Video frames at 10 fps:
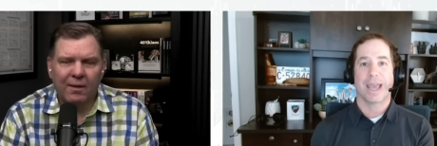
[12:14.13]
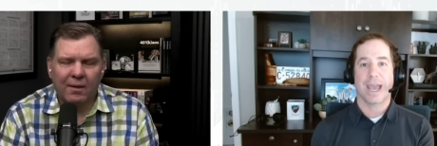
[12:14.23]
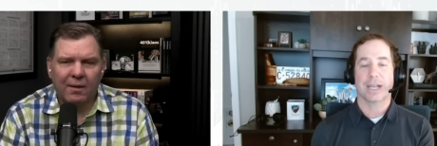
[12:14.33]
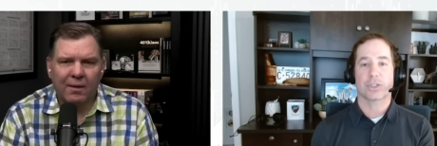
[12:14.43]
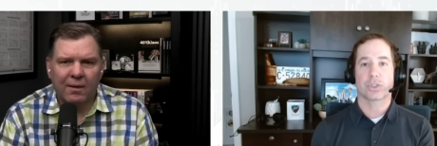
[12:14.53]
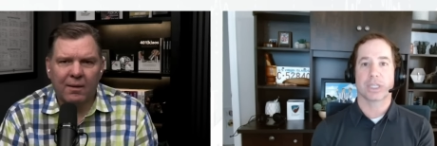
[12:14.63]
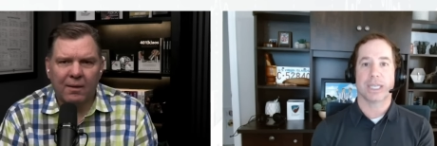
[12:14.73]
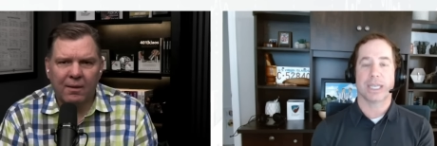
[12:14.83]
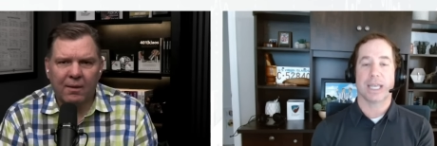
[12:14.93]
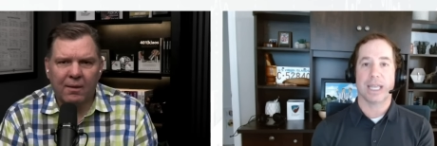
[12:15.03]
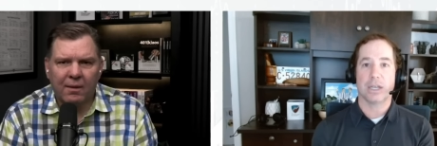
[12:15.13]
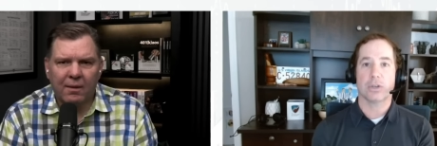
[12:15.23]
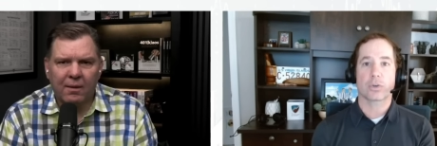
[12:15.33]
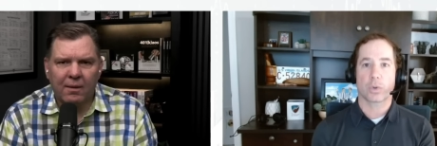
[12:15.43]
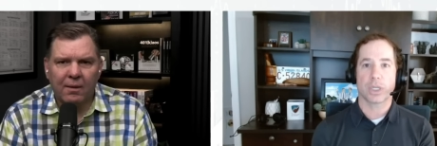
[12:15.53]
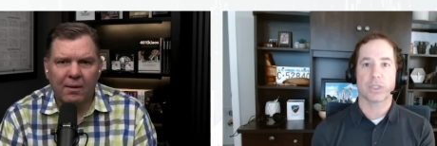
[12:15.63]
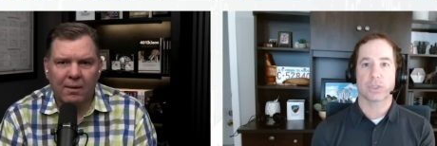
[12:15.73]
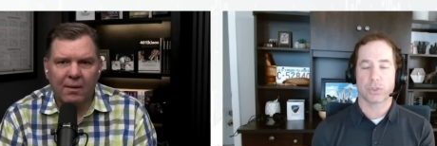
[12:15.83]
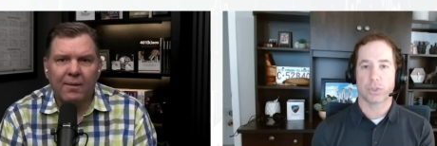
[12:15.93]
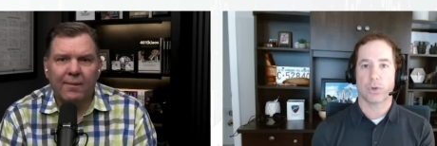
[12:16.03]
Speaker 1: actually
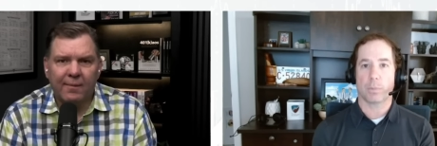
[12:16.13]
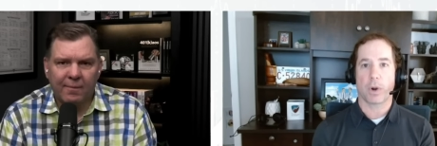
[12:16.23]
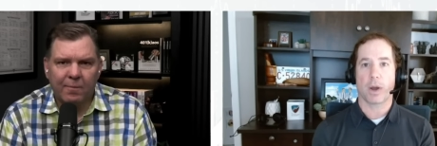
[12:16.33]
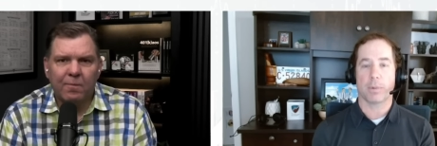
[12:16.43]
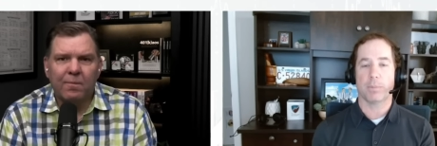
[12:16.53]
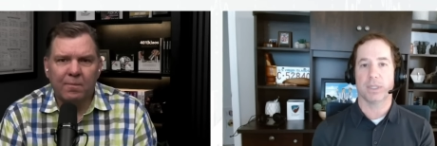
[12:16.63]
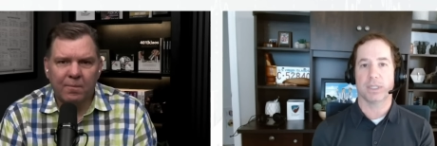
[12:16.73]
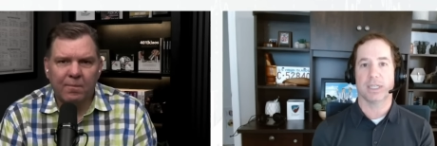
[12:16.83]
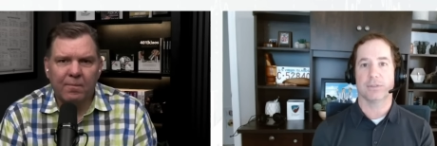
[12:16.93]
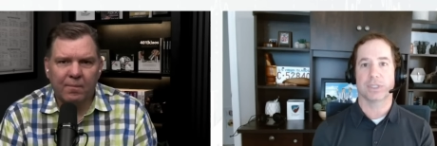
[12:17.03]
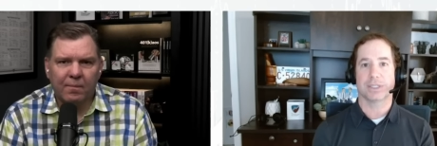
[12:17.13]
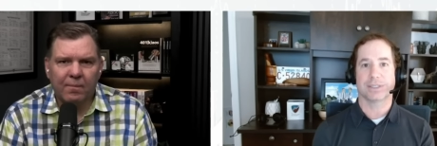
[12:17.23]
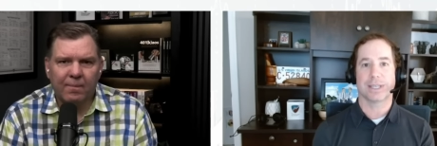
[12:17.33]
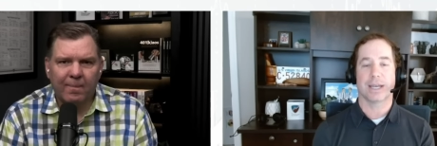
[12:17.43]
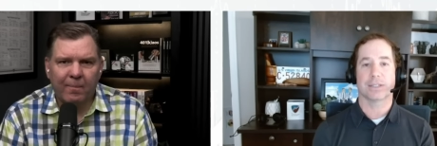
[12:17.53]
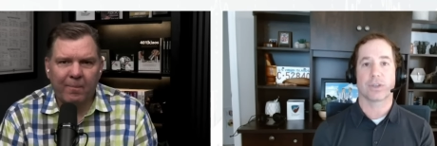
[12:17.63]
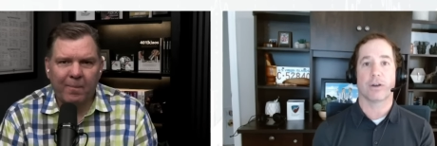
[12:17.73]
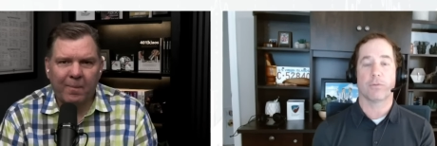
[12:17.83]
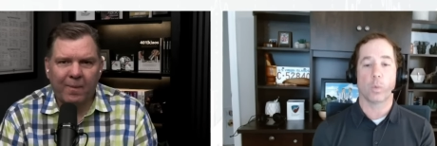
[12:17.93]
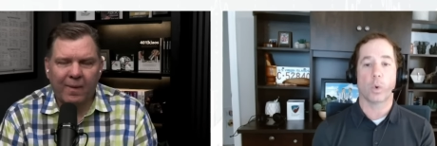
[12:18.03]
increases your probability of success
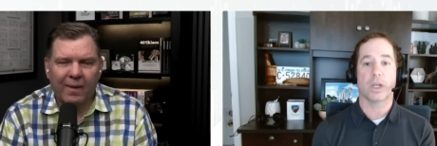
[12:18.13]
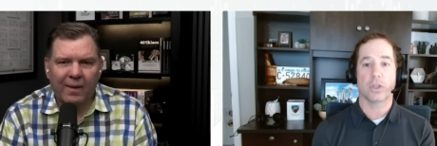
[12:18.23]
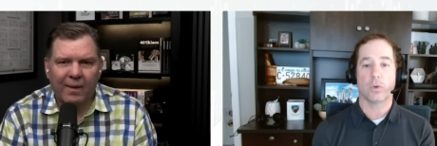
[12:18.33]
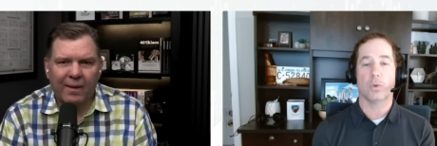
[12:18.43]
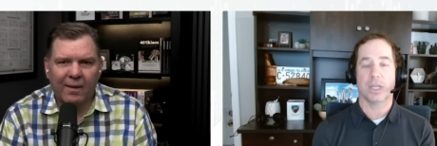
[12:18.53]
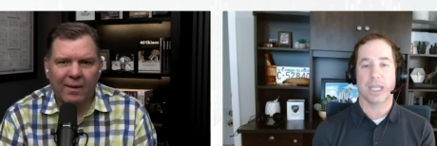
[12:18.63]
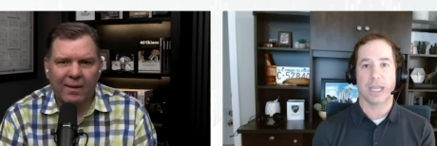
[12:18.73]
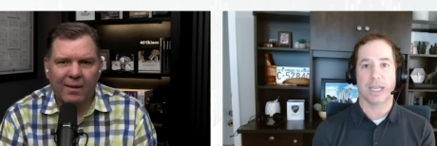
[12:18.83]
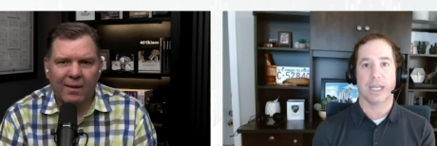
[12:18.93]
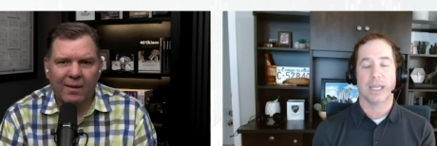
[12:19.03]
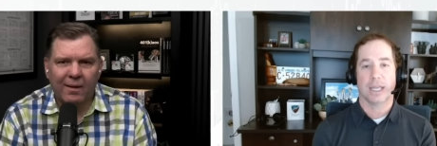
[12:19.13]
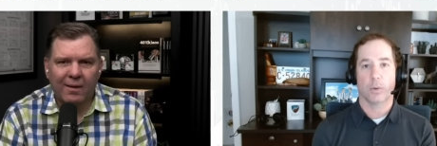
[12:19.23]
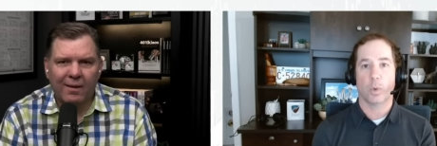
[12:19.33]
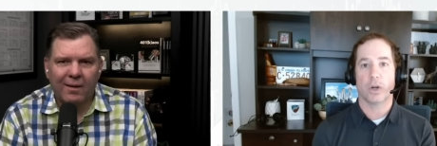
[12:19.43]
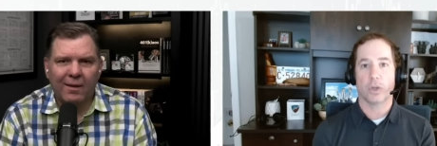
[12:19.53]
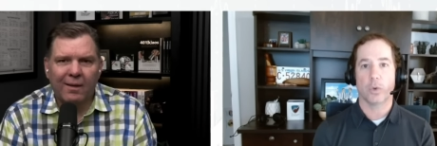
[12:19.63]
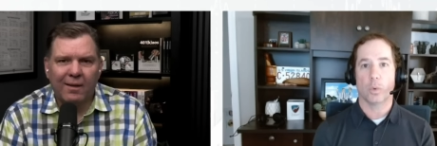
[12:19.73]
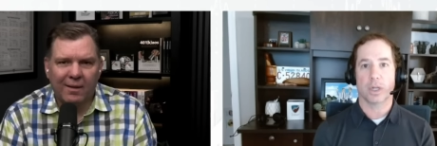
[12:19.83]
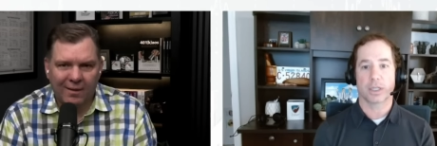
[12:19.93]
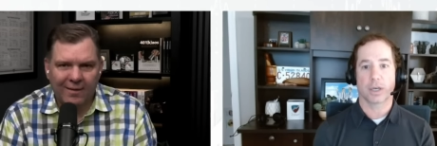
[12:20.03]
of what you need and where you
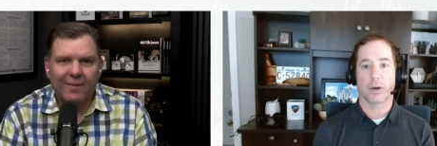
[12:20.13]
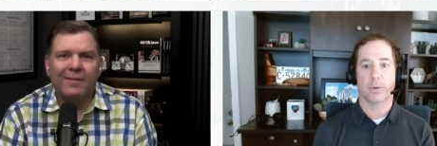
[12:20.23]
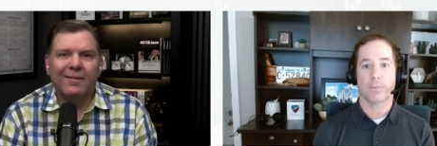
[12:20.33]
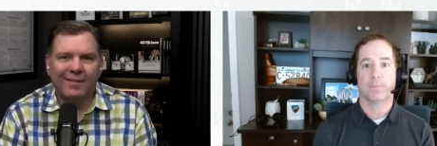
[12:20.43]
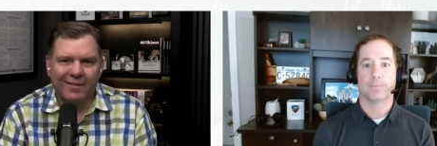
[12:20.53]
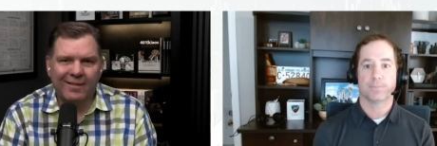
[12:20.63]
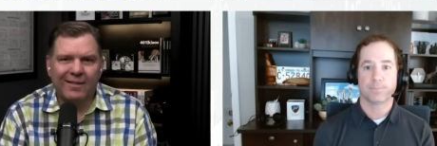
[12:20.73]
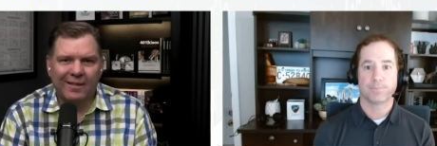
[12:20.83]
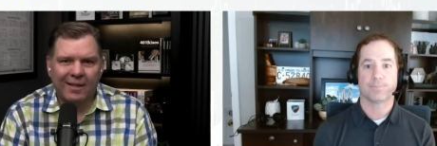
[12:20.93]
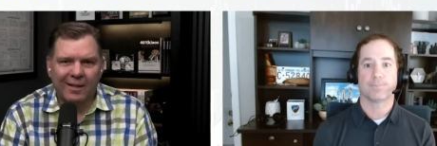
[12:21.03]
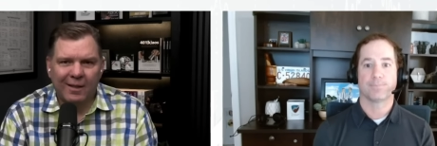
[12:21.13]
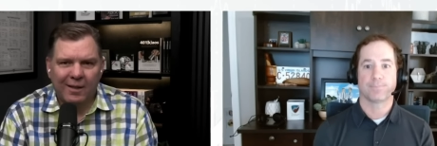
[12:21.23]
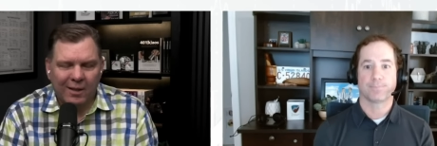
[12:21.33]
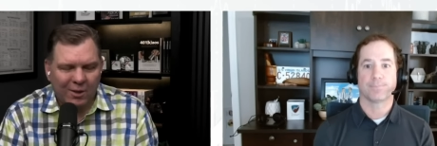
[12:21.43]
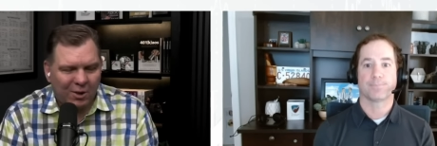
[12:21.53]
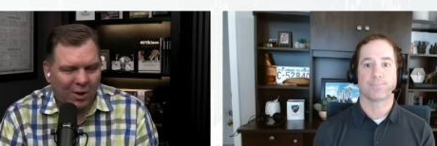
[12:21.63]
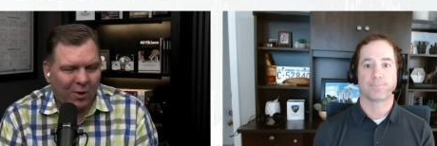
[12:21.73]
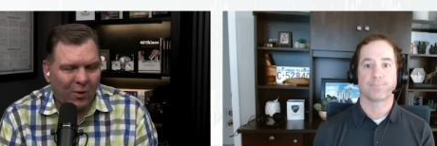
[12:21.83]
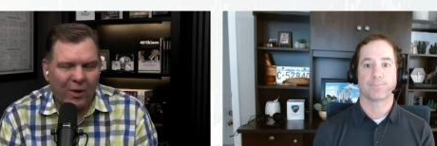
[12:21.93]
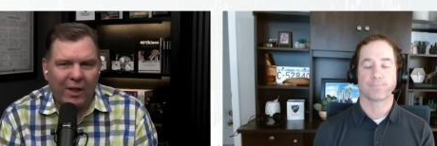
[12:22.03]
want to
Speaker 2: go.
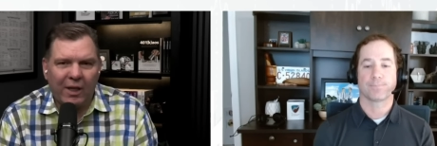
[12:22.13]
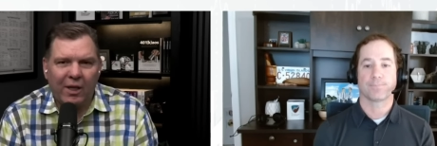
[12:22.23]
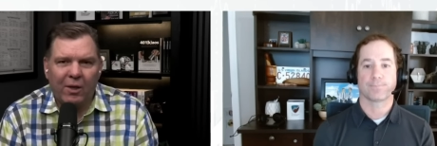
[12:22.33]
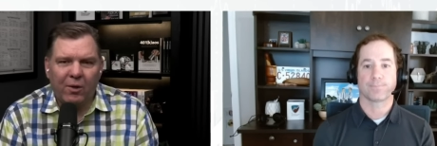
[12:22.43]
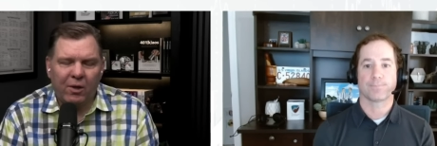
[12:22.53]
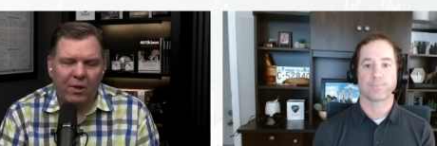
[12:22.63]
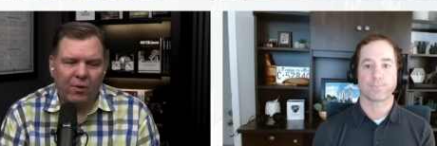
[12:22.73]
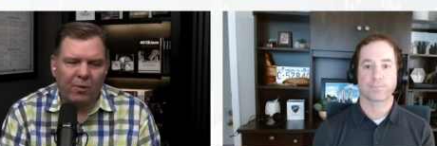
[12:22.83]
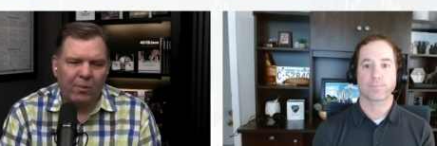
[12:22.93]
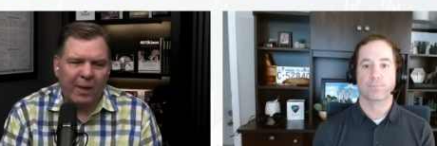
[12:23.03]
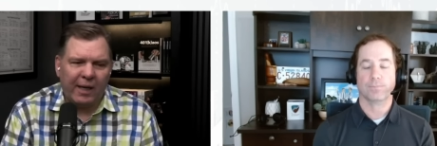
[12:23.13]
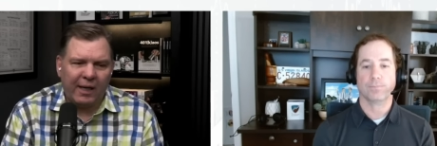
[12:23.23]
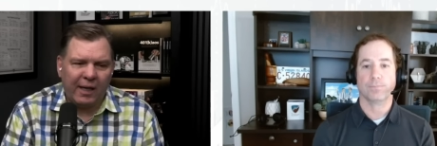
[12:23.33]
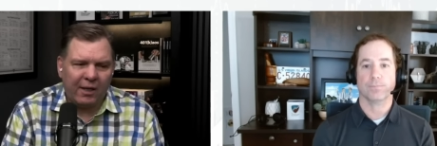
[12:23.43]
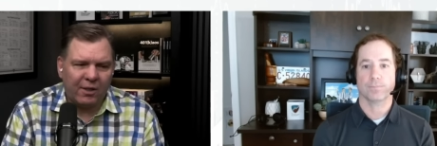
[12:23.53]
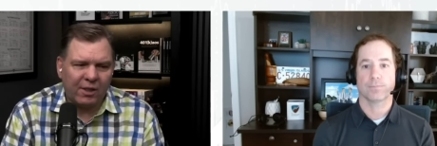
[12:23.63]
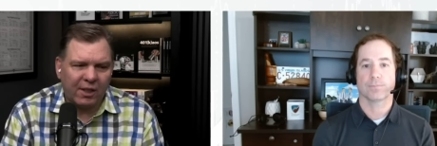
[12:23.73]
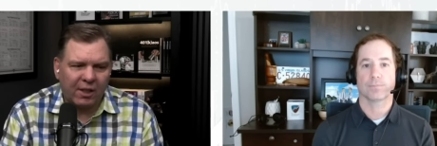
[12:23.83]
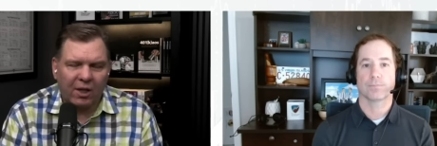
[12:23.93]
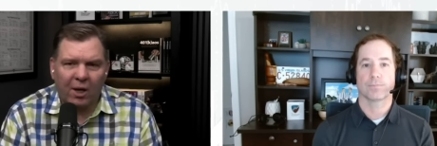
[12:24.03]
So the, you you made an
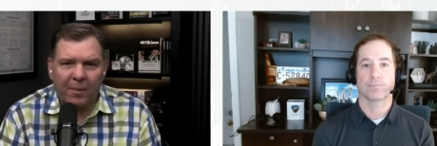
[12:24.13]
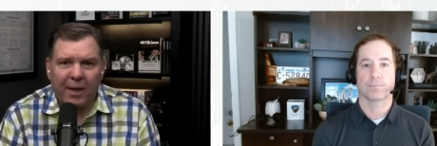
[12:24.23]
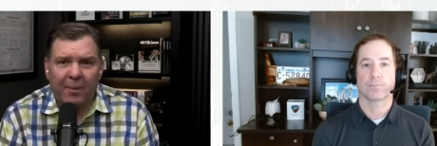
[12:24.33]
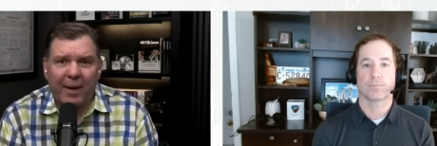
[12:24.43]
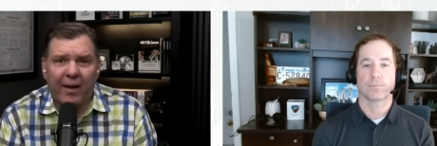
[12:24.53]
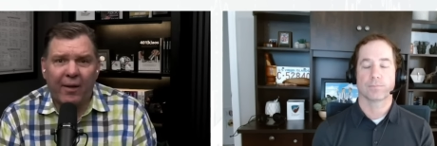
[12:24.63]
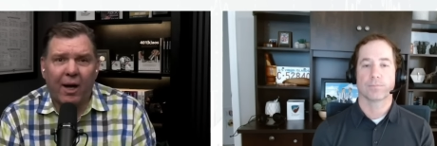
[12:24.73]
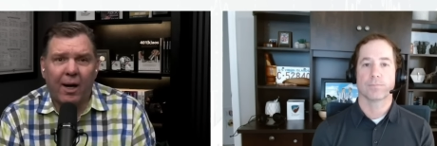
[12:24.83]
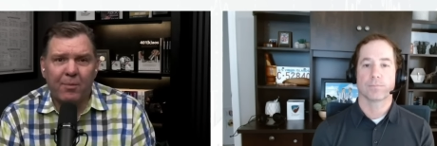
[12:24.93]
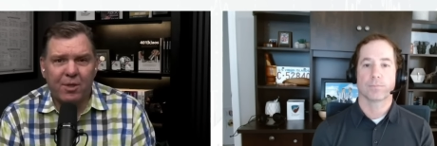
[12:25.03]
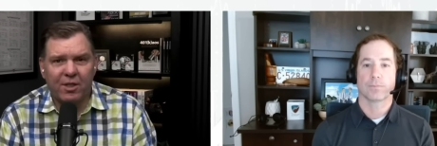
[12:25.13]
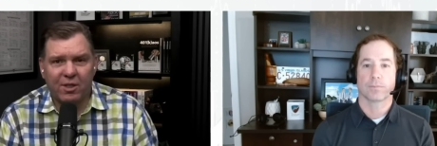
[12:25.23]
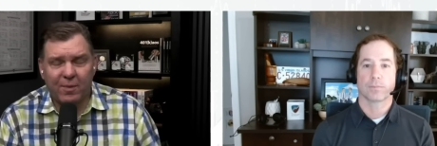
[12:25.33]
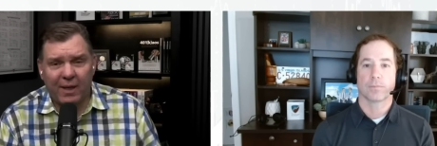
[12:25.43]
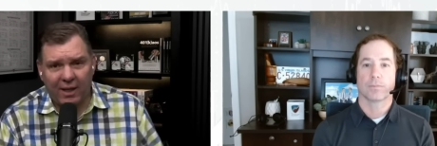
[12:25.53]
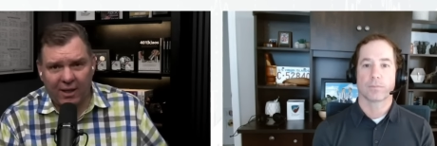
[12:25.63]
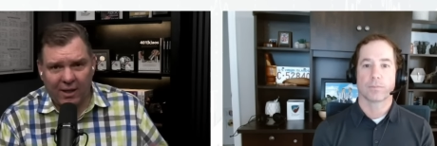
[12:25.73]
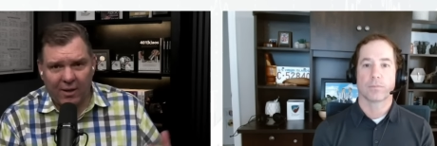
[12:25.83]
interesting comment about options being